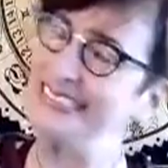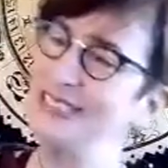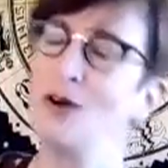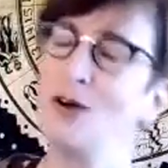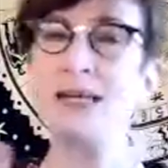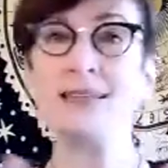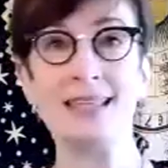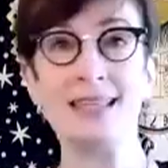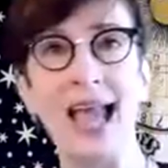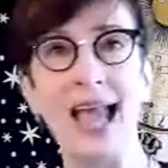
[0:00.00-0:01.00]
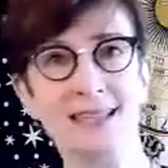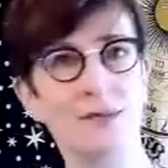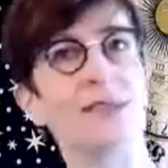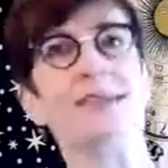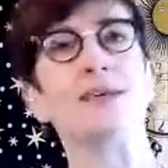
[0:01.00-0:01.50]
So is that
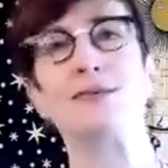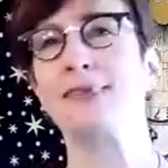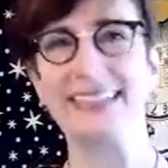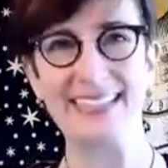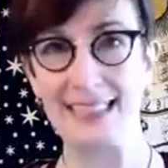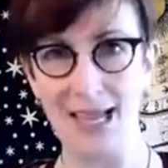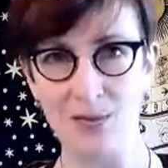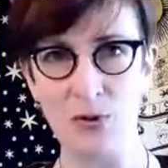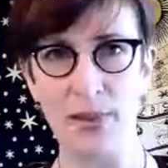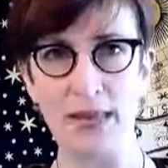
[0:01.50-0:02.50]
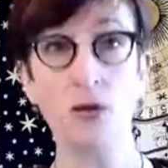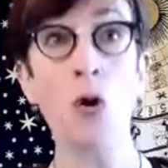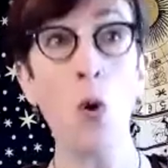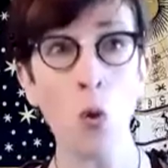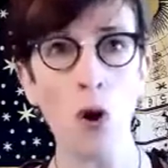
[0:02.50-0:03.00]
something that you're willing to gamble with?
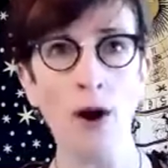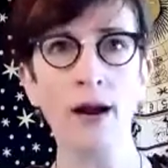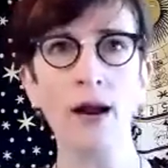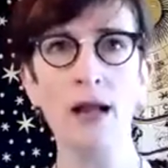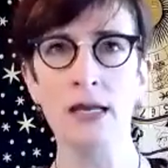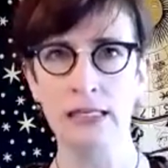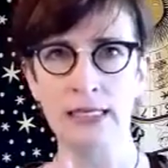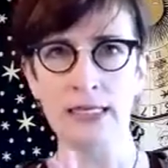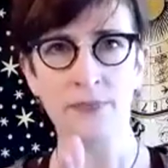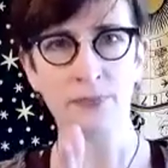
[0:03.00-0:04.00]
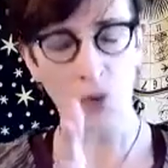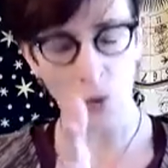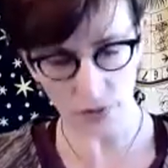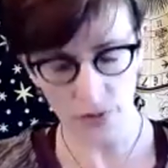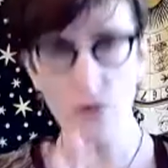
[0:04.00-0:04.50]
Or
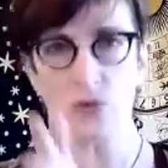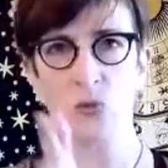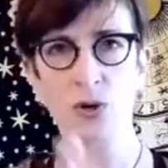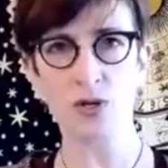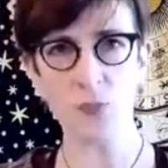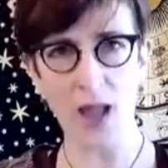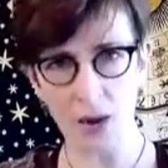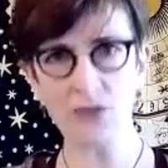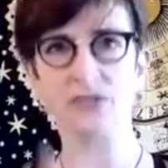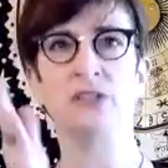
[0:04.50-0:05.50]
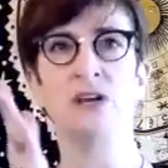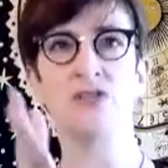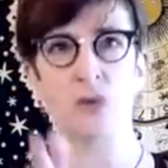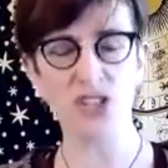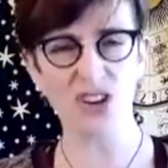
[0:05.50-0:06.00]
were those words powerful enough?
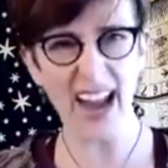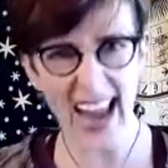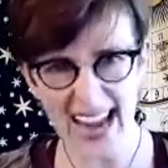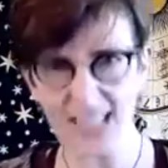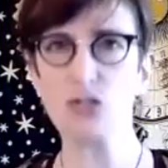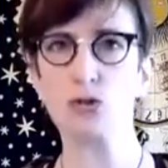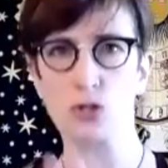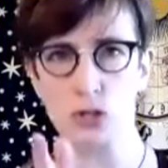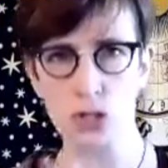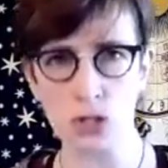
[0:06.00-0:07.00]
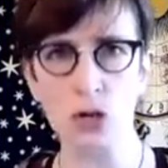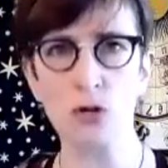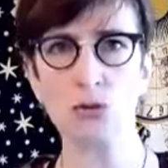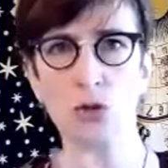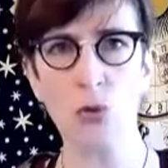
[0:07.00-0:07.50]
Were your answers to
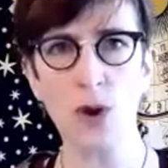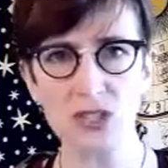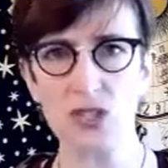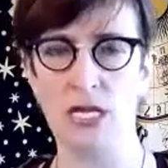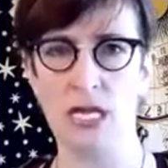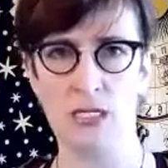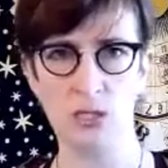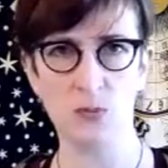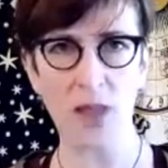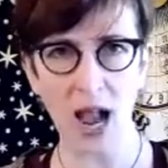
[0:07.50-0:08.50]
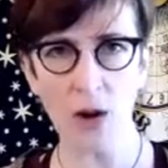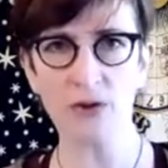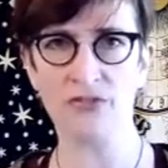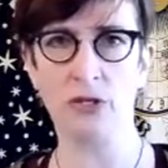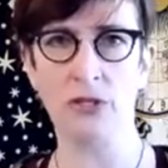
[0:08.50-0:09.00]
those questions
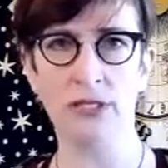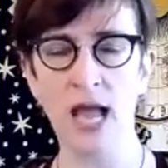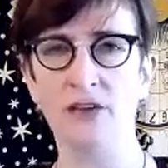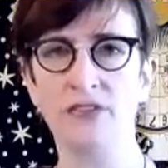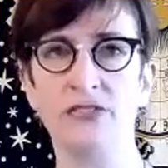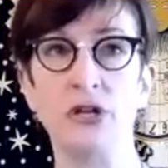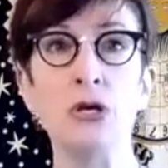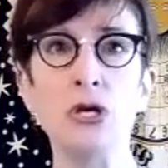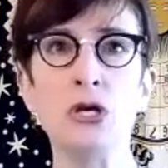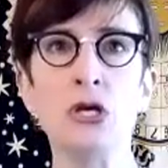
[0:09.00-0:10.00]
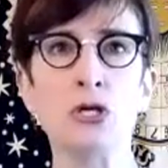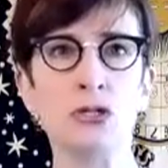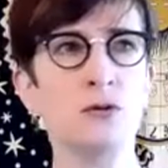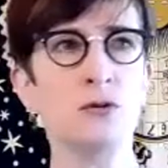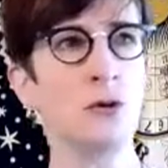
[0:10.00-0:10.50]
powerful enough
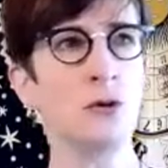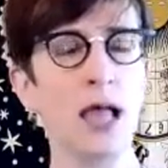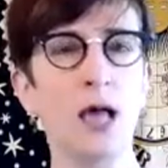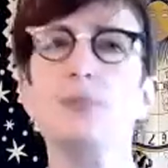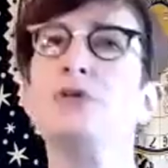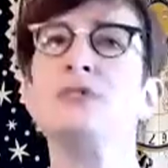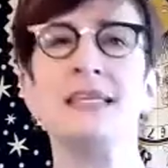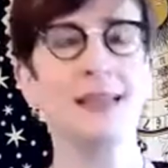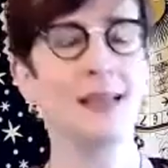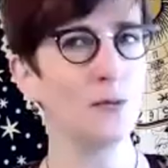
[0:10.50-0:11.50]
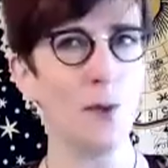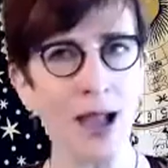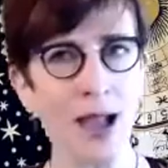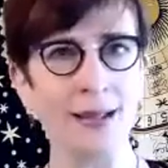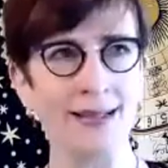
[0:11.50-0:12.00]
to help you see that, wow,